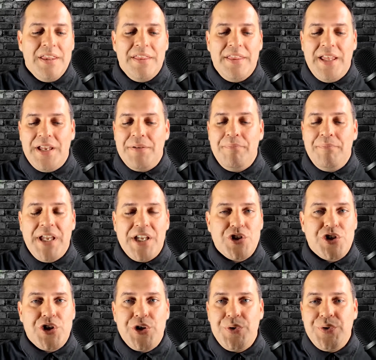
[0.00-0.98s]
then make
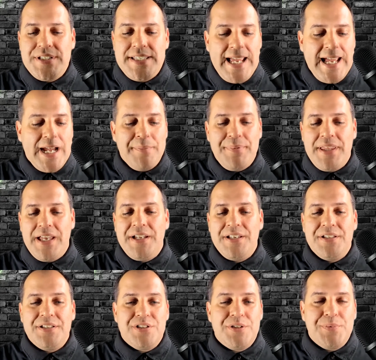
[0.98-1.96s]
sure you tap
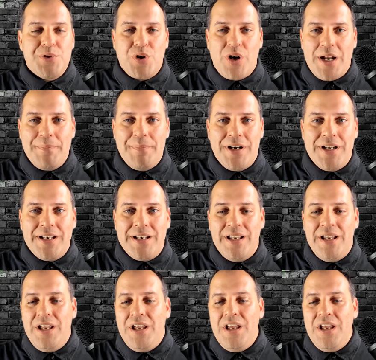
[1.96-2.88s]
that subscribe button,